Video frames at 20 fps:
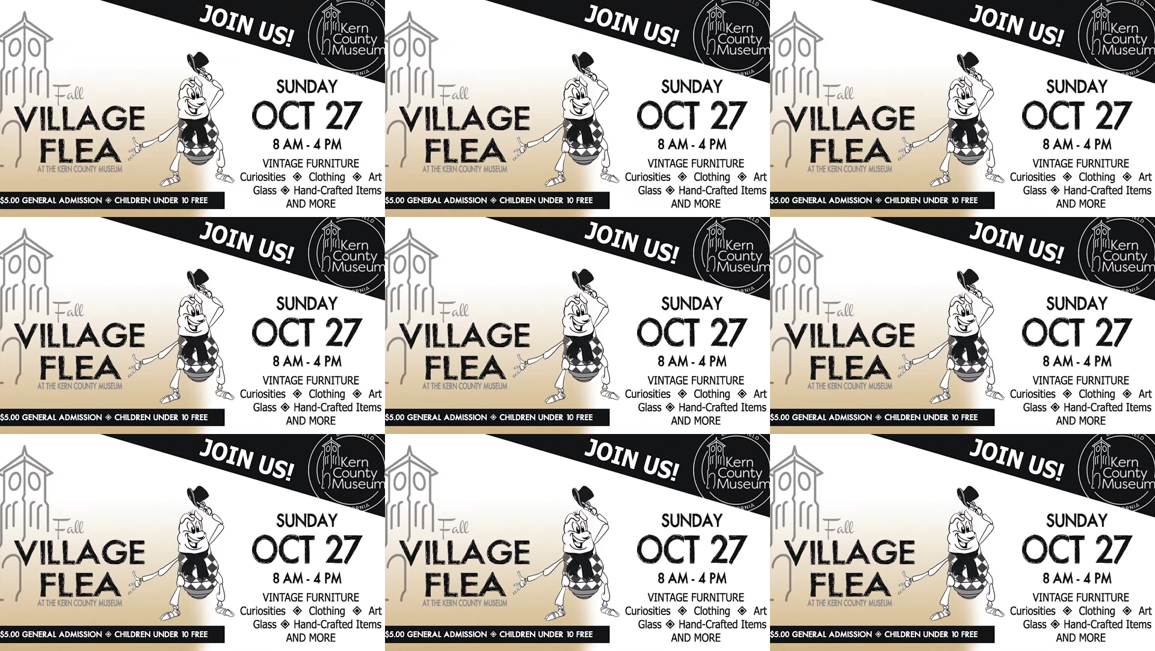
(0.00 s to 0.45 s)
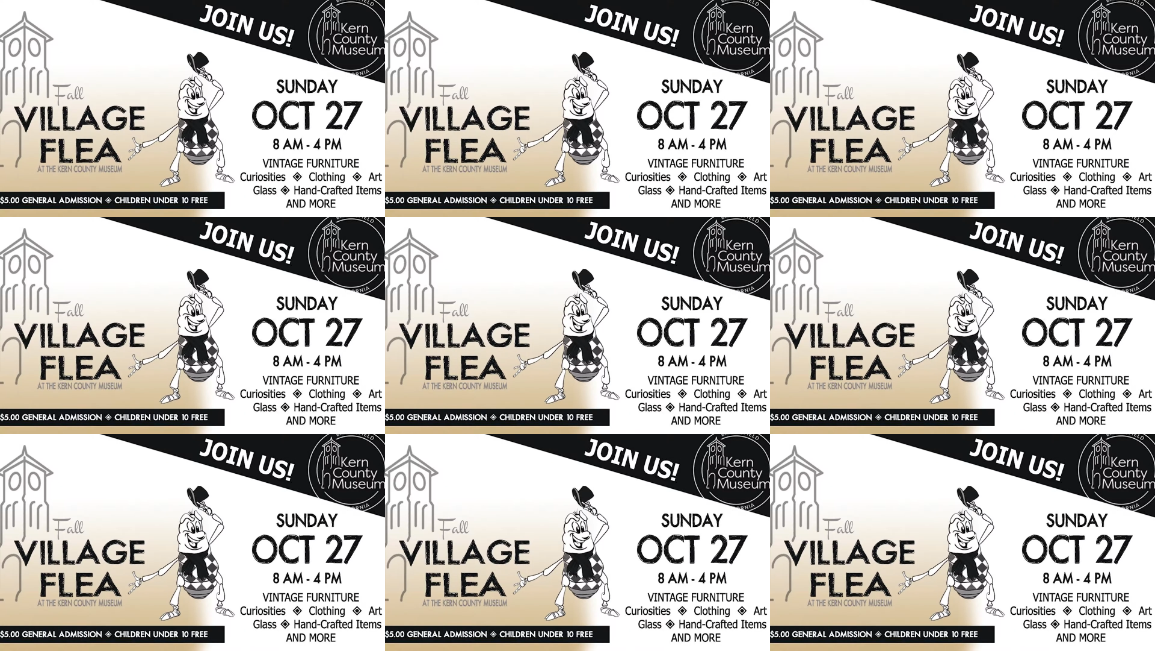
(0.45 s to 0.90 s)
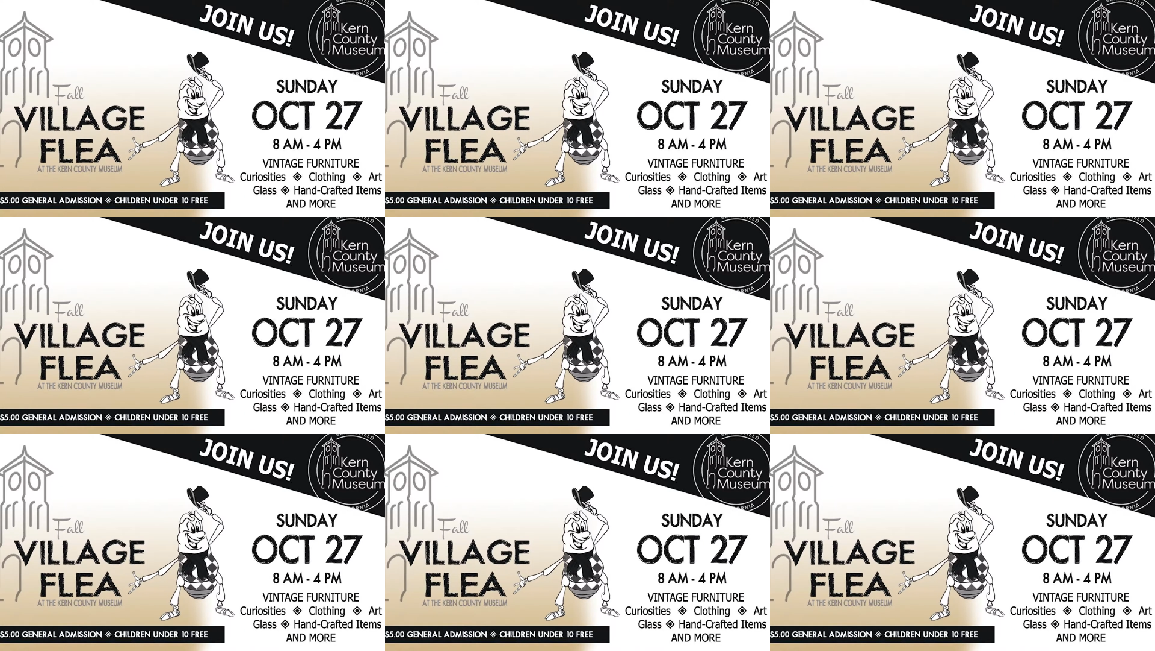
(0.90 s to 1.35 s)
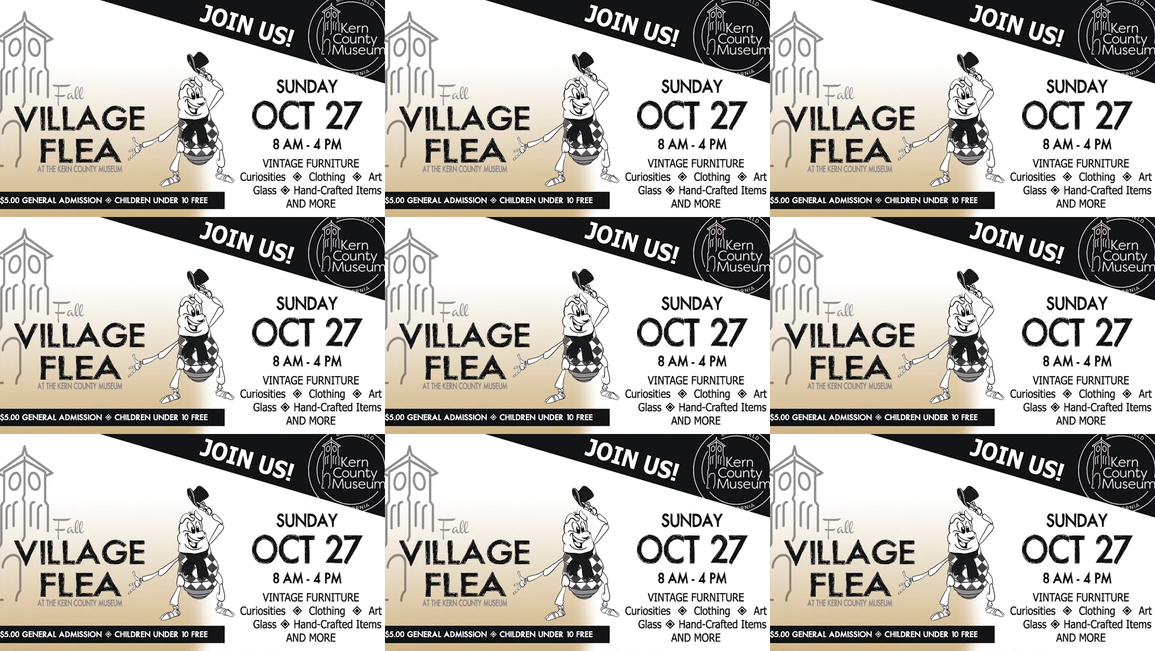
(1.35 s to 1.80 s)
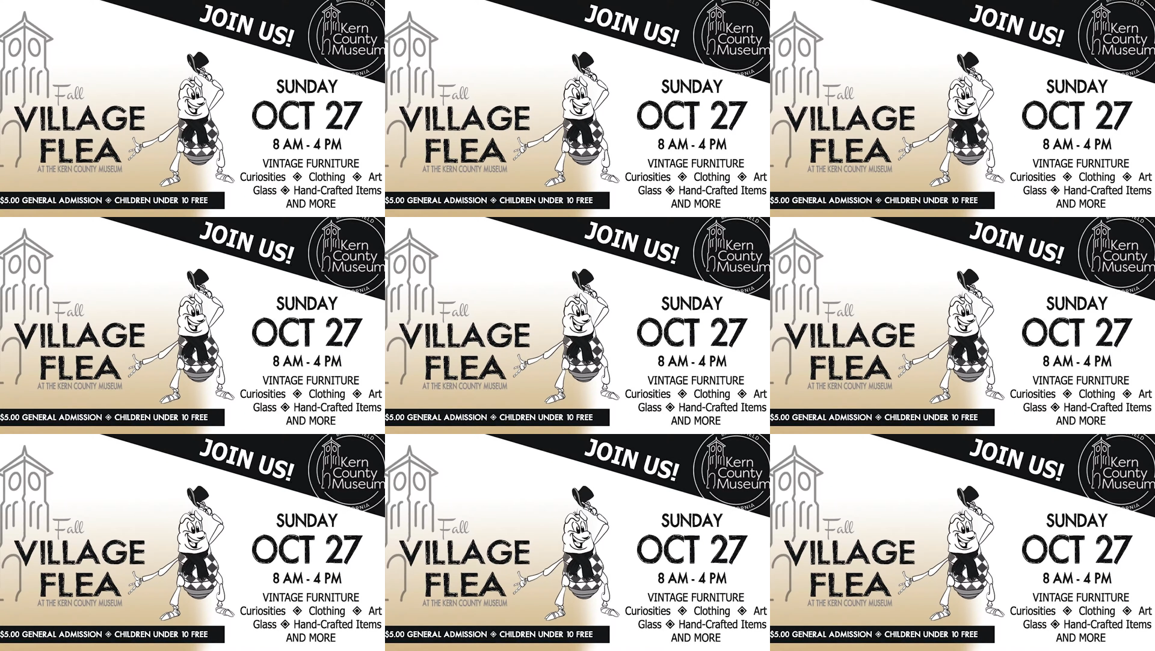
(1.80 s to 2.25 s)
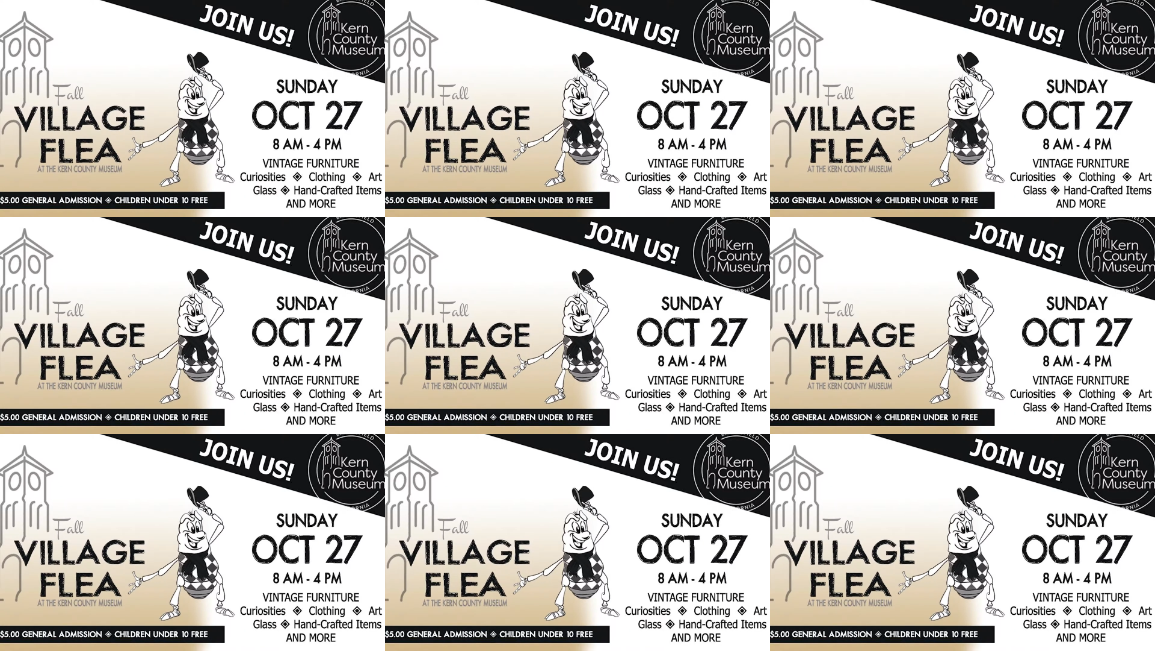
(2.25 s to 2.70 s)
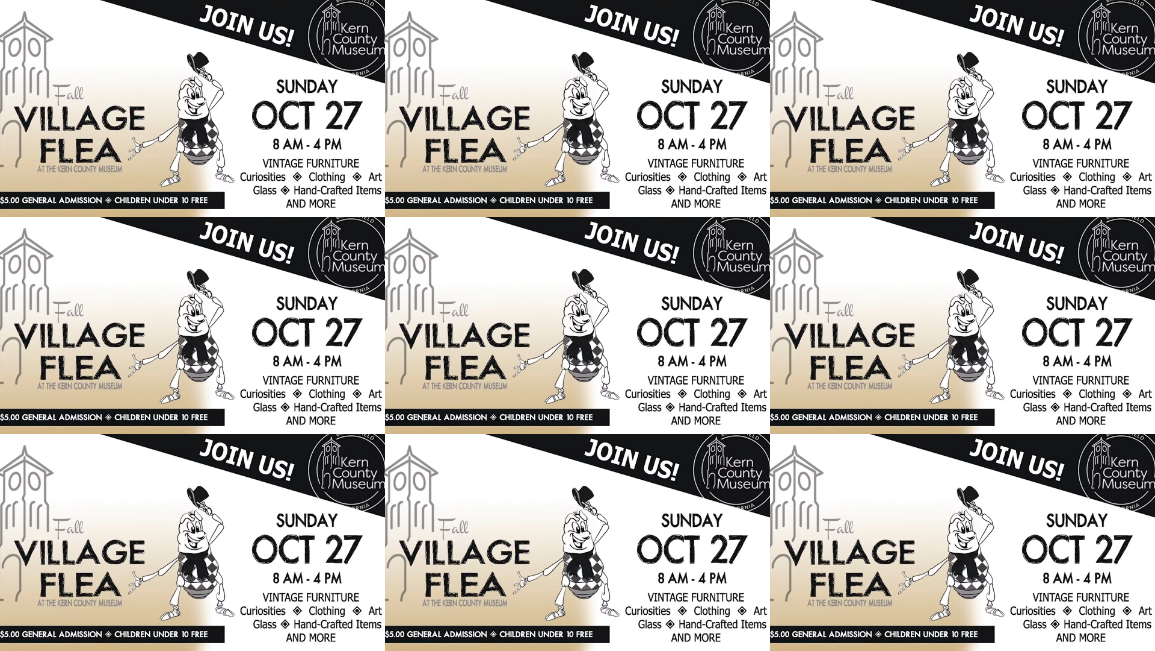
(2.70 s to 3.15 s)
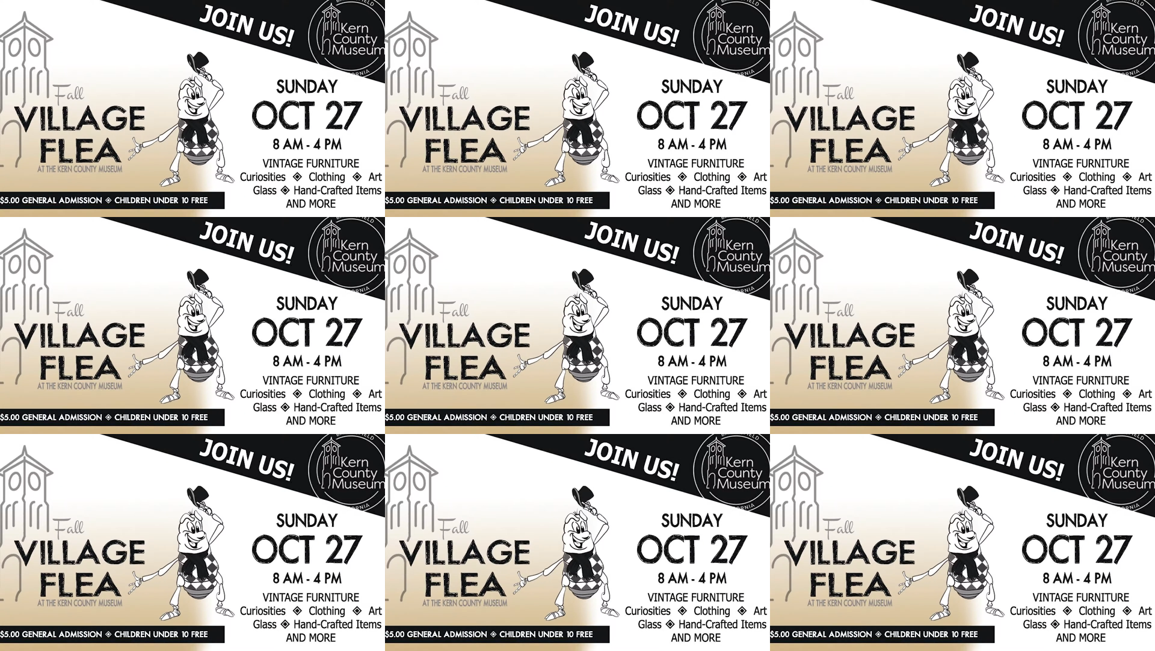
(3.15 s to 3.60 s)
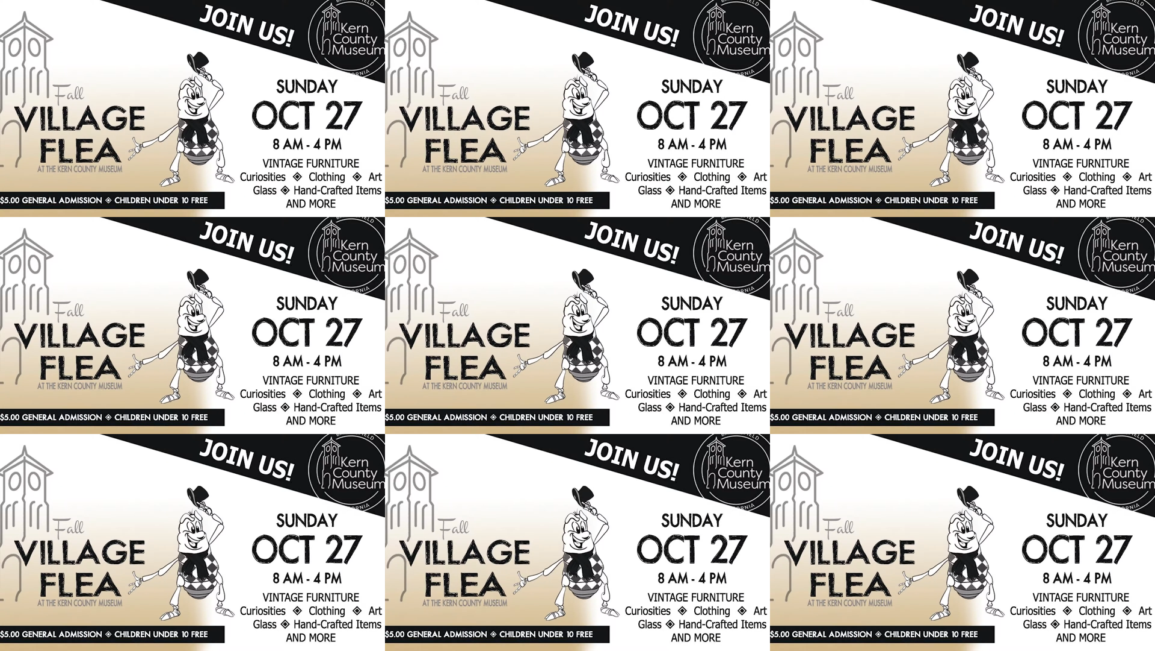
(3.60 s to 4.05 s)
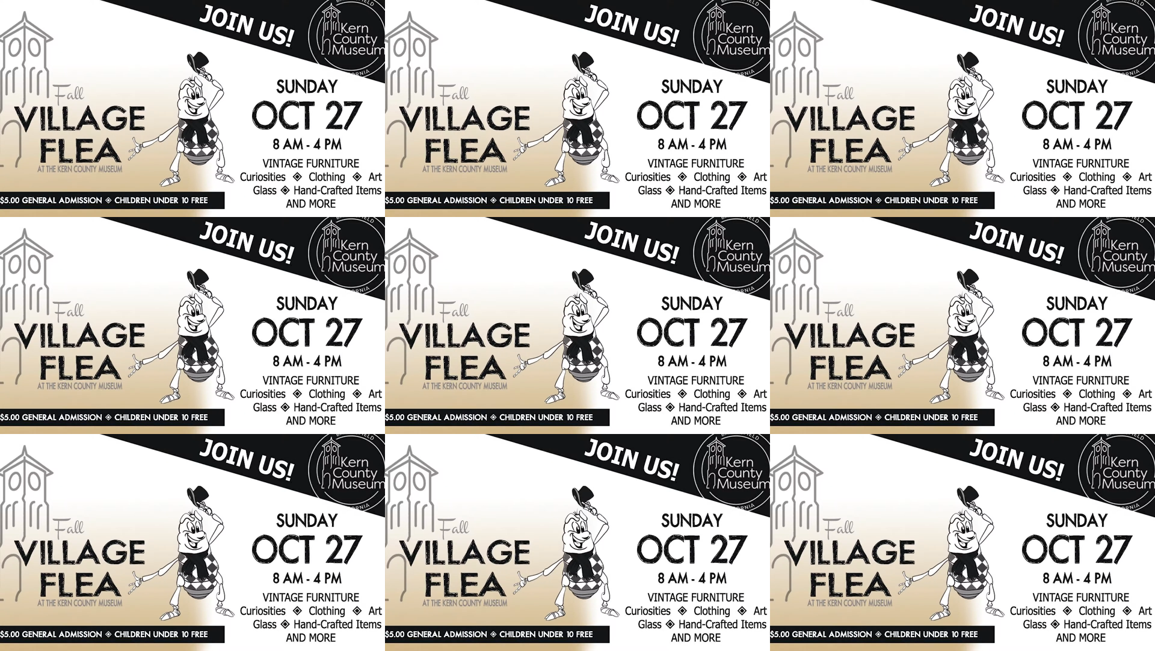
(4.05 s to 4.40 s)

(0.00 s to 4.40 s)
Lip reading: No face is visible, so there are no lips to read.